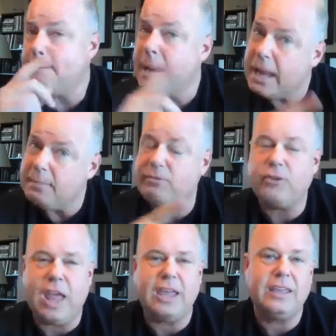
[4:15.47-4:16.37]
Maybe
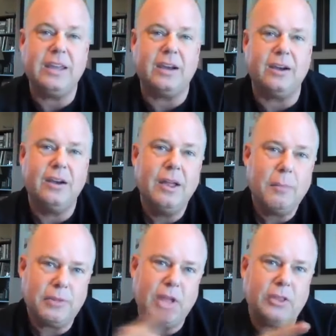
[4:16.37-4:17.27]
for that year,
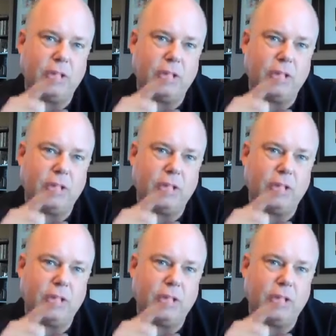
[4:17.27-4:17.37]
but then